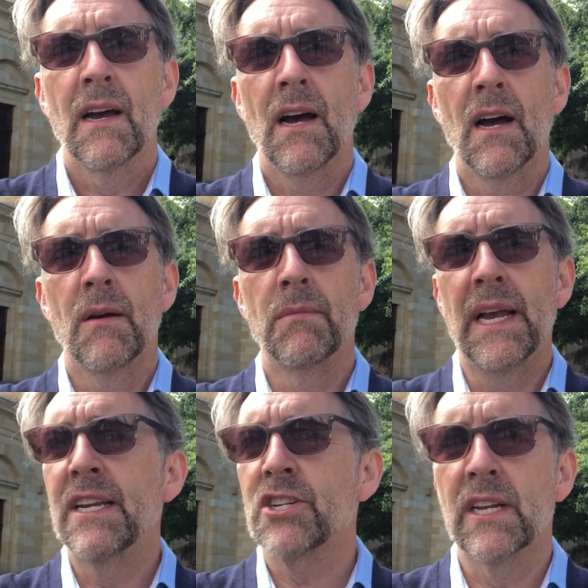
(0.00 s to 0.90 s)

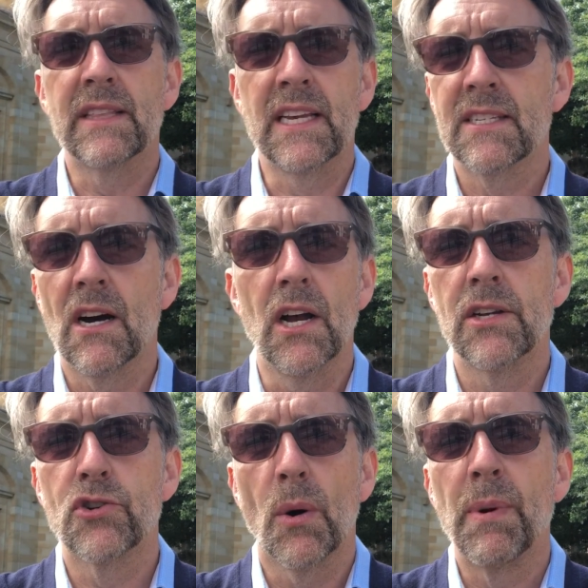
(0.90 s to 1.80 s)
Initially they
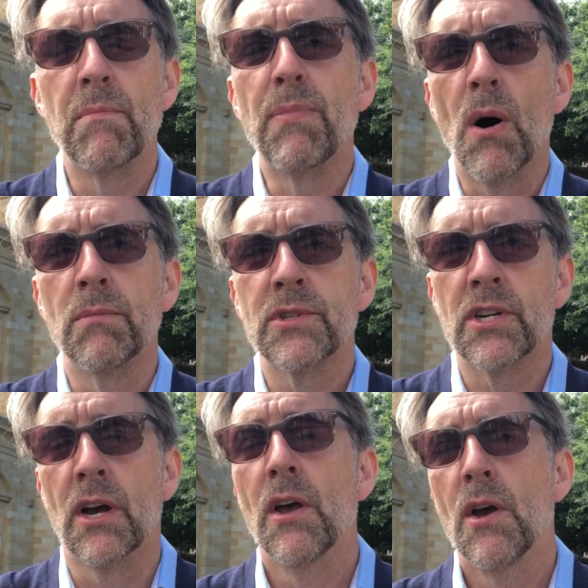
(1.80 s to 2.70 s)
started dropping bombs
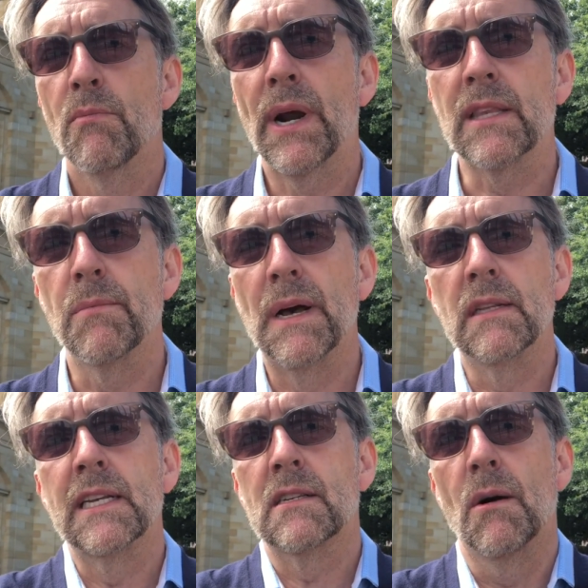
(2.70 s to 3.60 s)
to break the
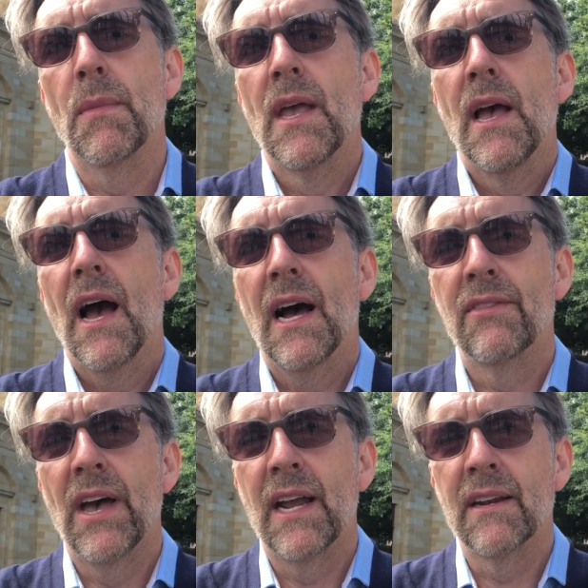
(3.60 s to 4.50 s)
buildings up,
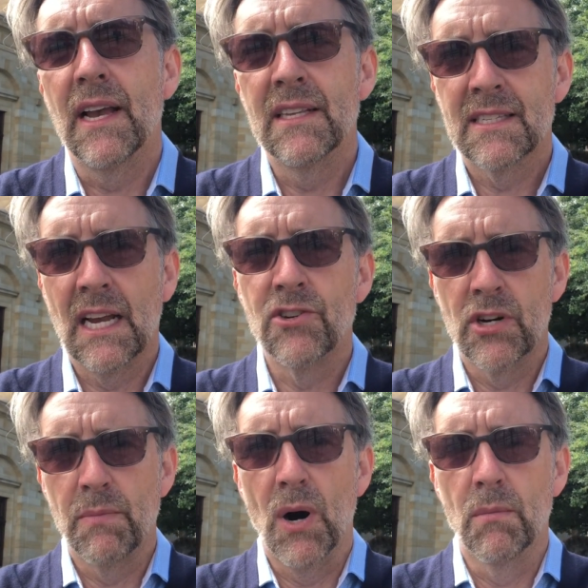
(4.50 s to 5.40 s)
and then
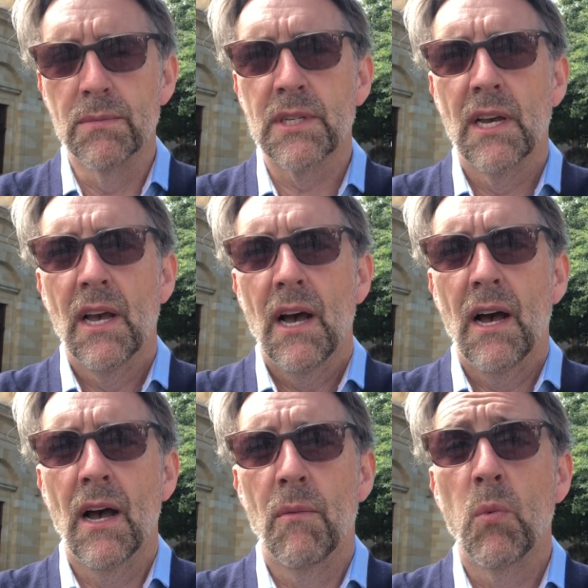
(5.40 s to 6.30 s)
incendiary bombs.
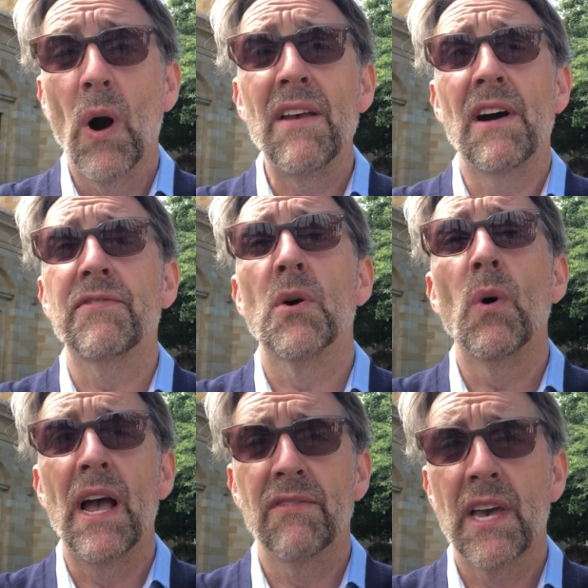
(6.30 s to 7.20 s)
Wave after
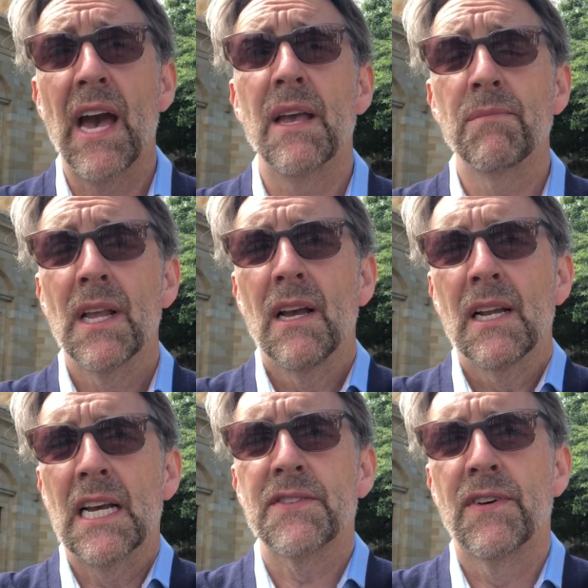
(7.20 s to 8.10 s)
wave came,
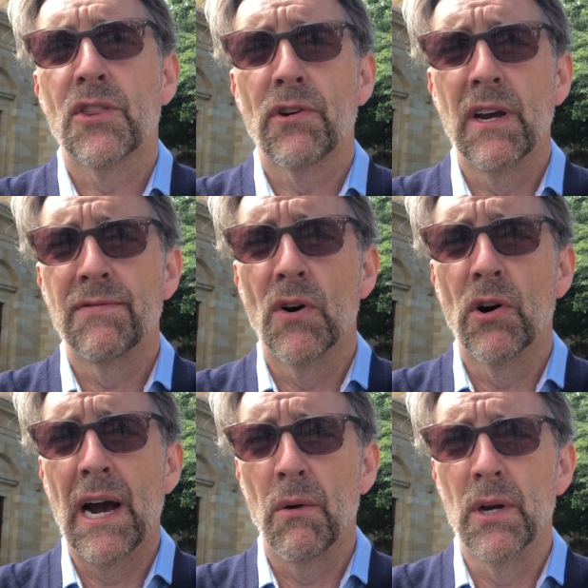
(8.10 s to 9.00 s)
lasted for 3 or
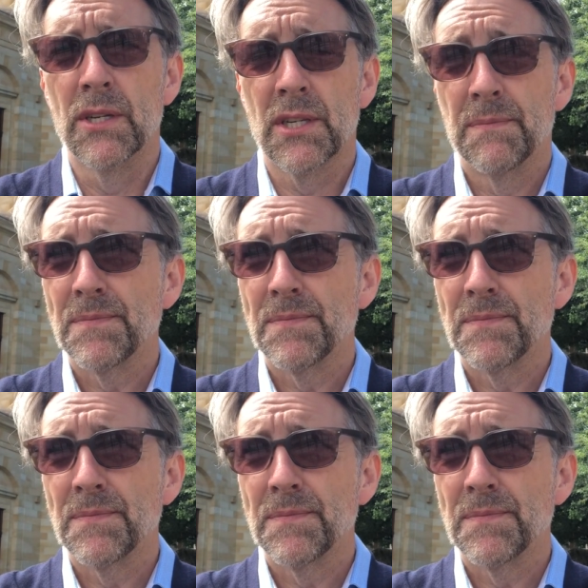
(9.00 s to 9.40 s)
4 hours.